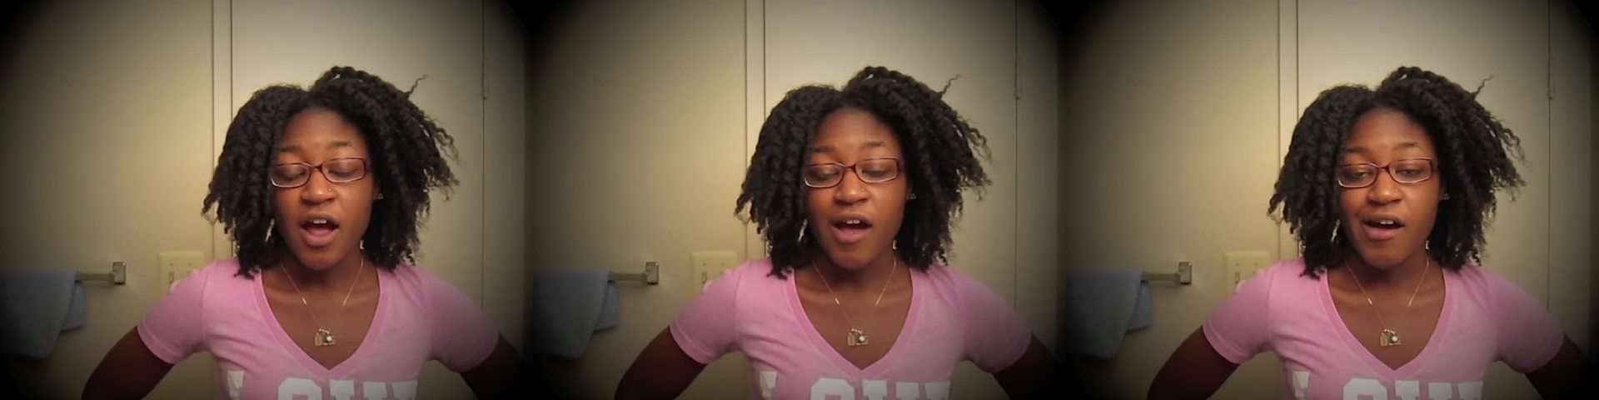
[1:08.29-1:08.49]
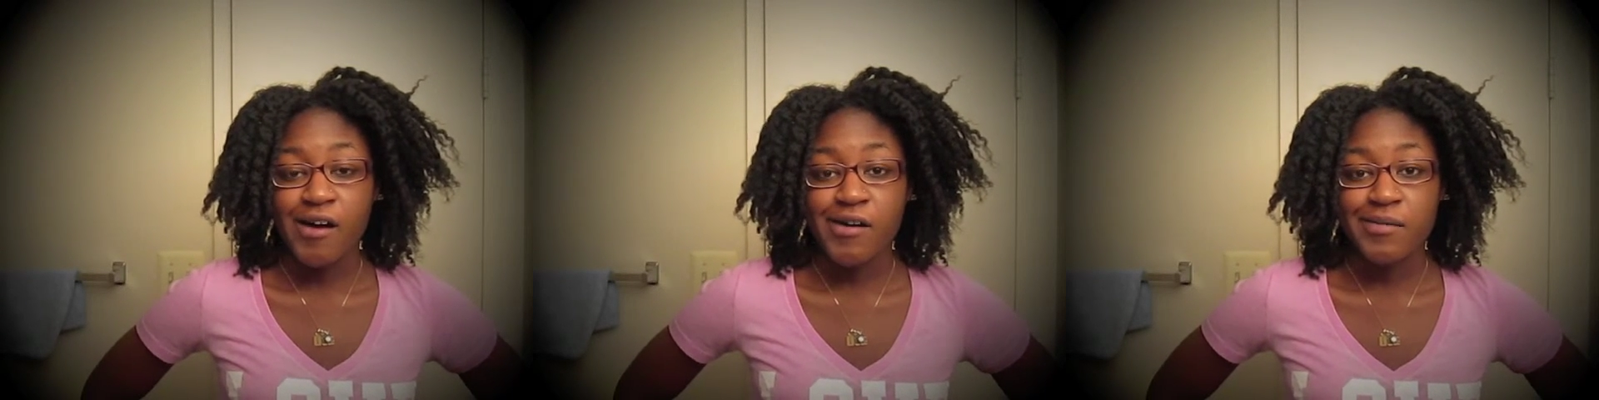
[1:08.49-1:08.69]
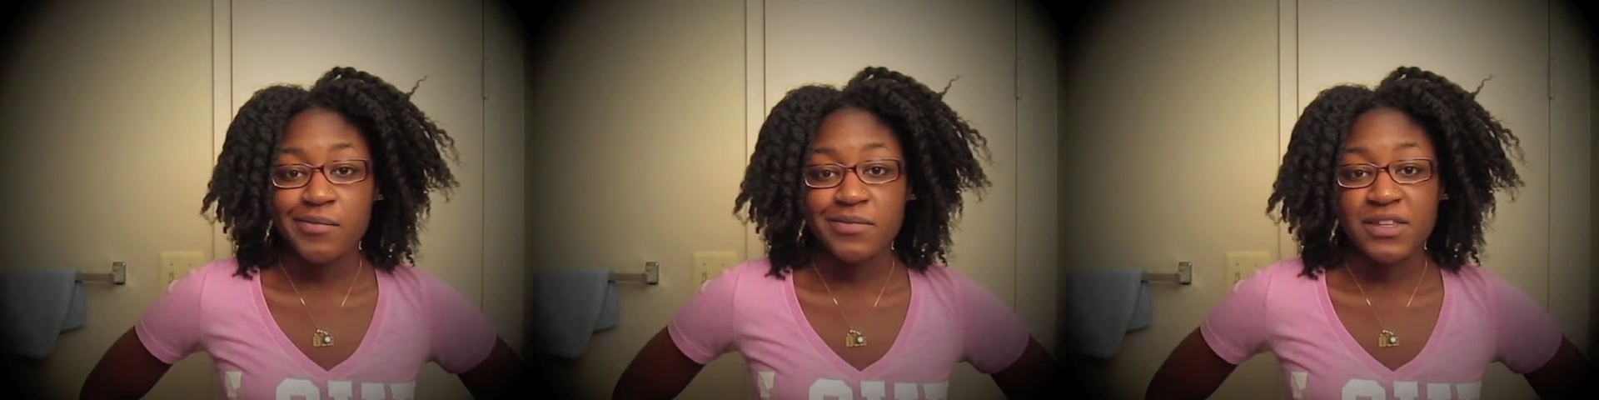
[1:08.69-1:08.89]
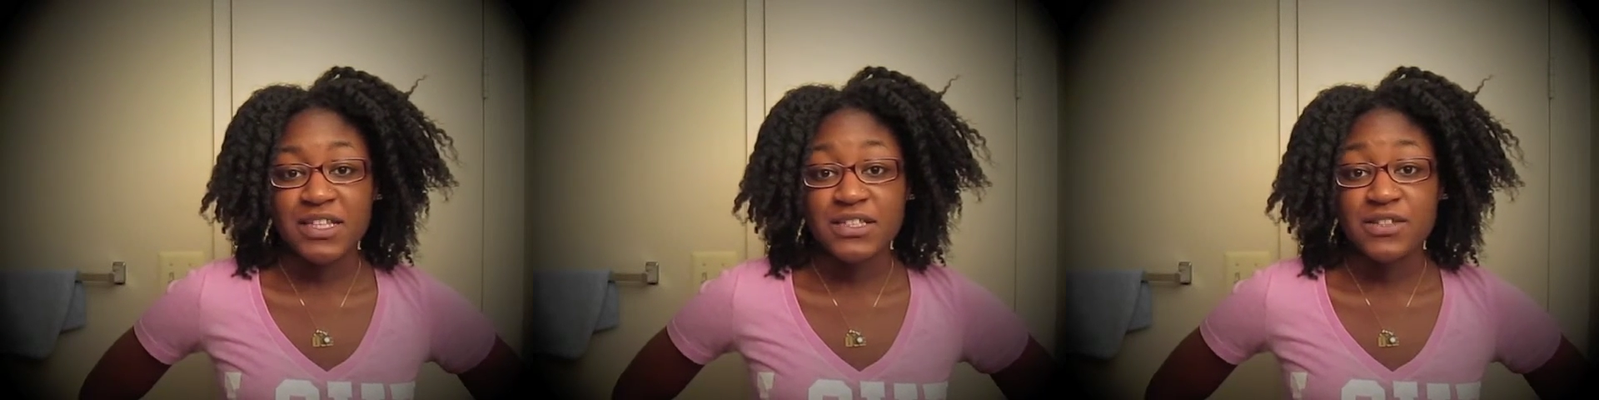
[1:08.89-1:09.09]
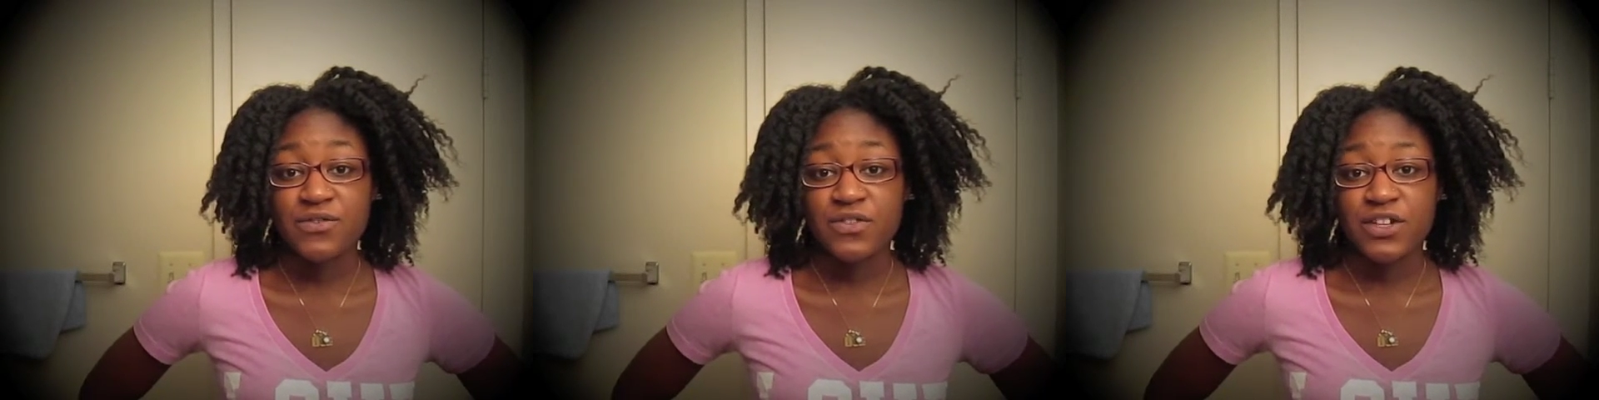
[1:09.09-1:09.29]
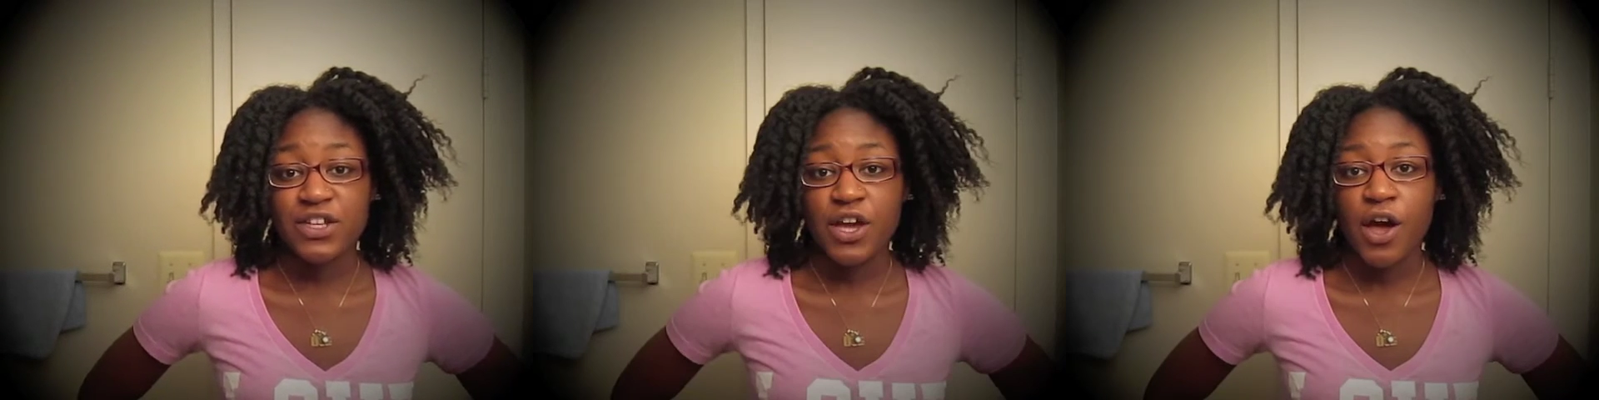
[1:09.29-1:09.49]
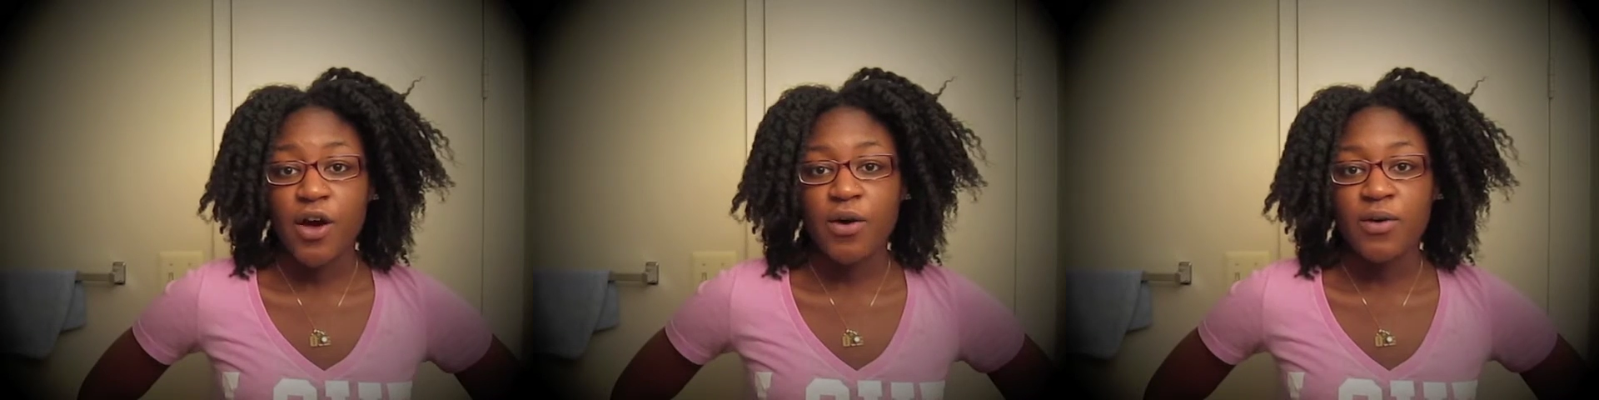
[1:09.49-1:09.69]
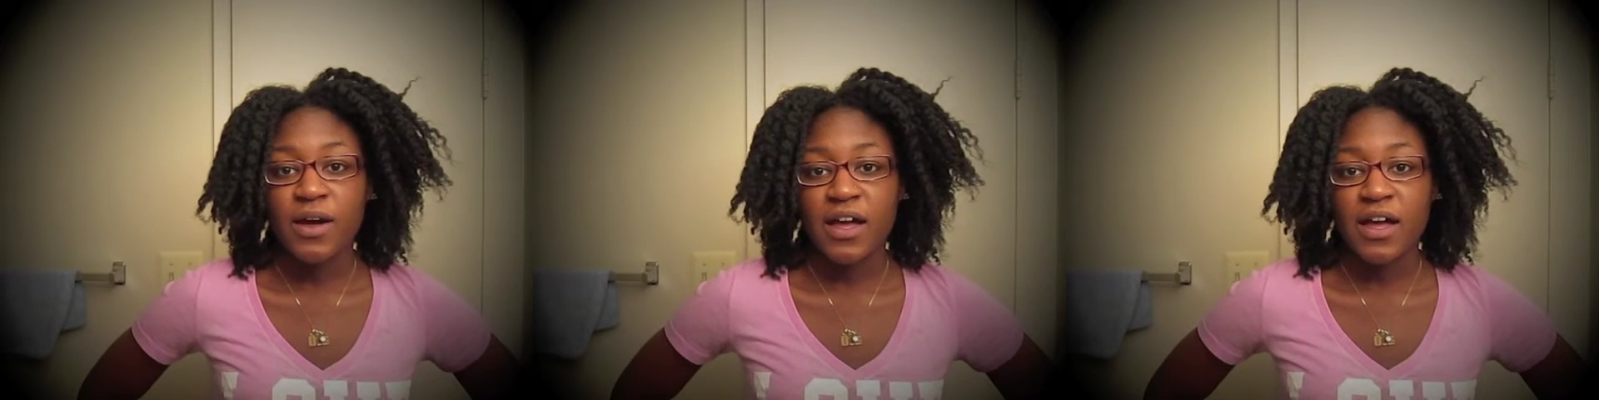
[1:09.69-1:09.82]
um, this video,